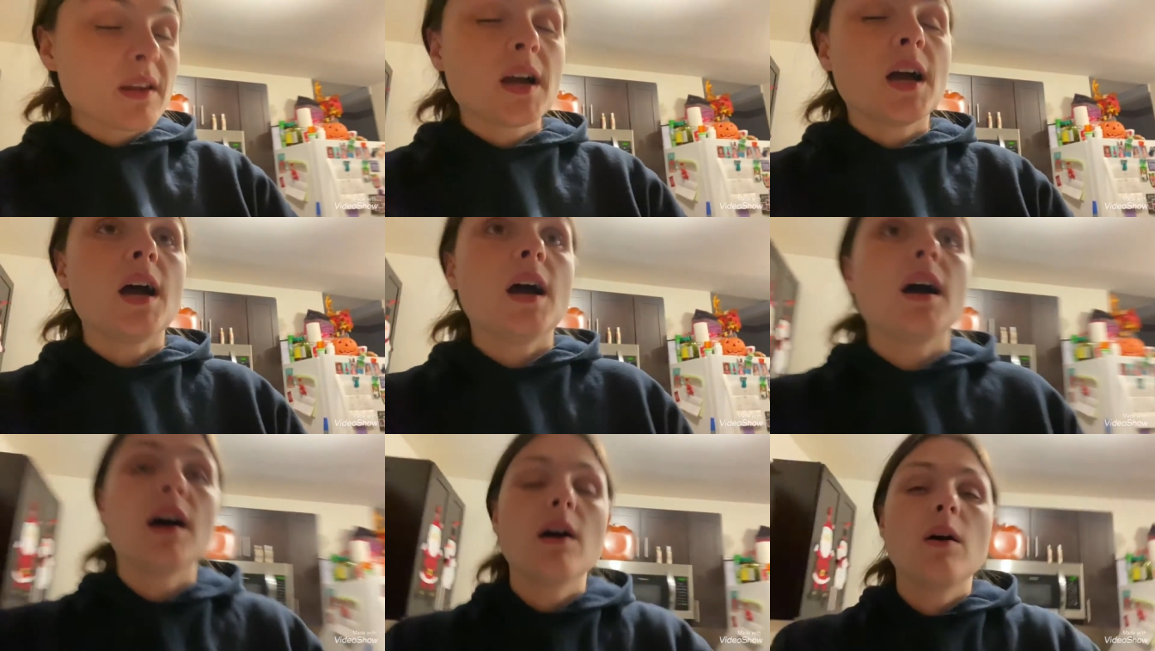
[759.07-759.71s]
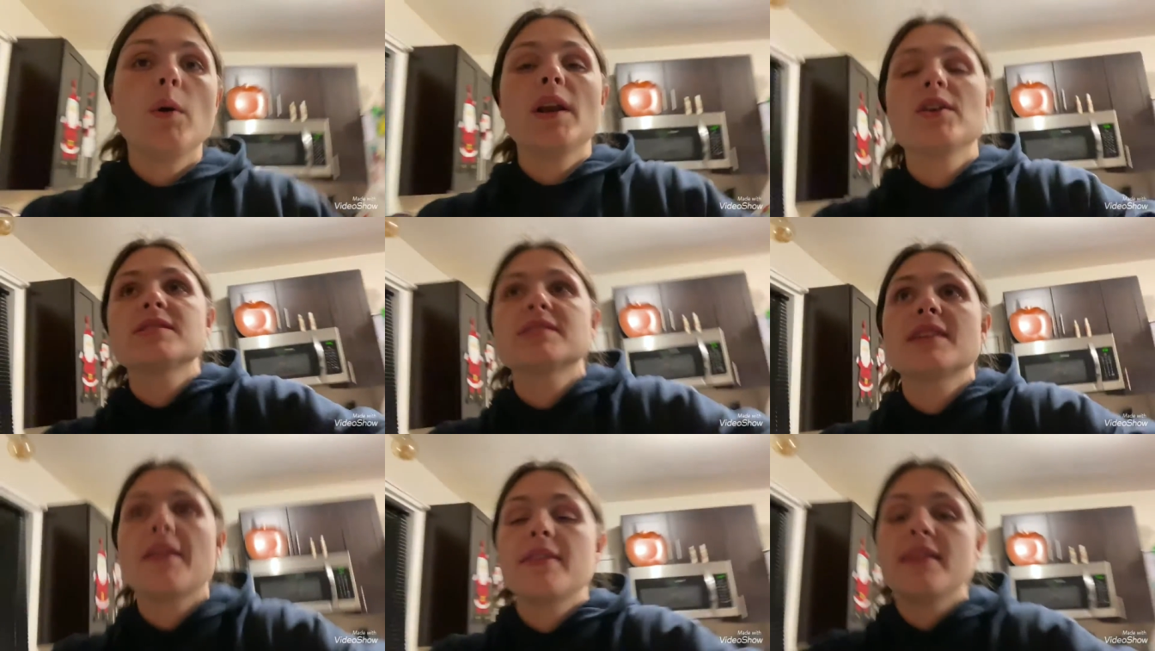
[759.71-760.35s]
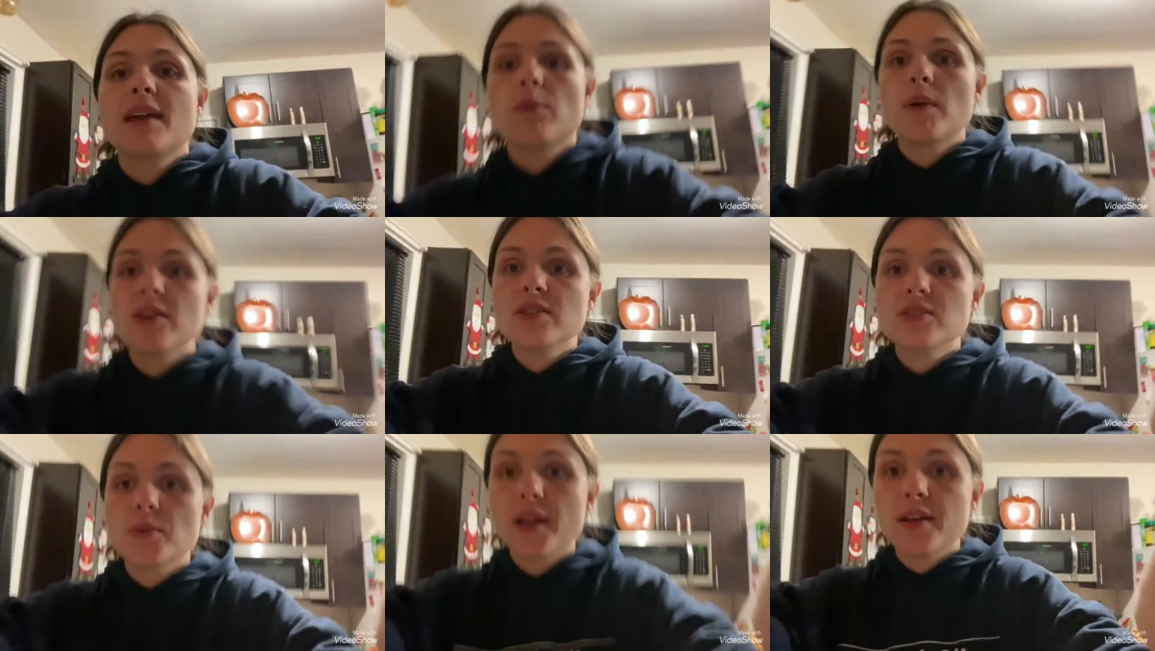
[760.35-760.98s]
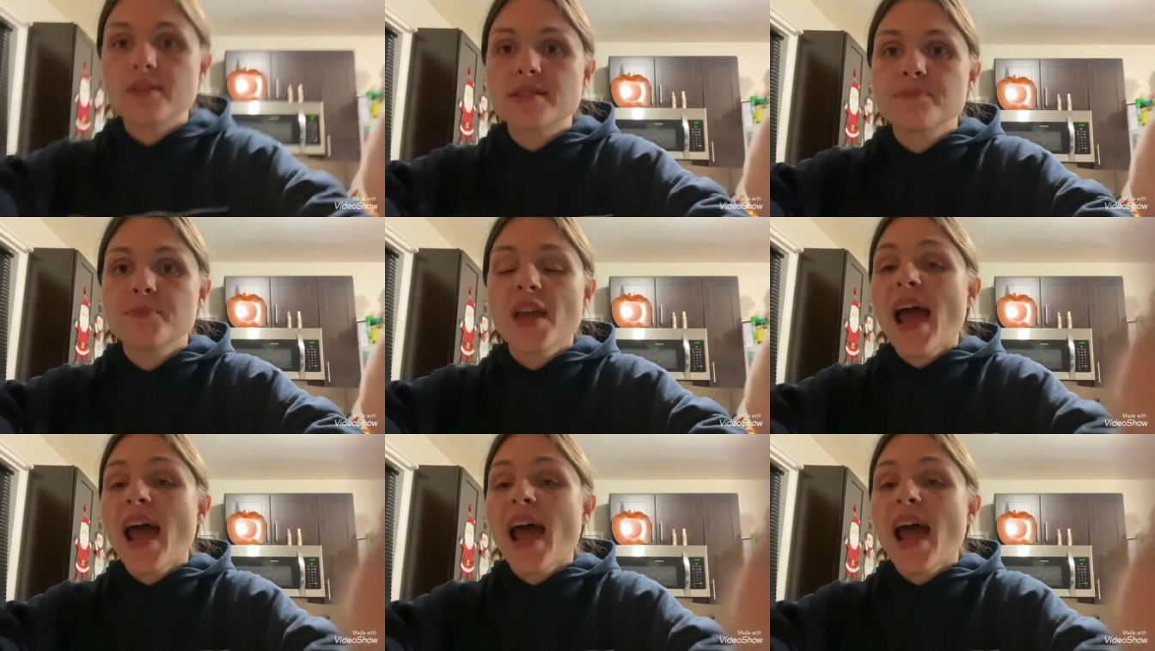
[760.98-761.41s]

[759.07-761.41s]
Uh, what else did I think? What else? What else?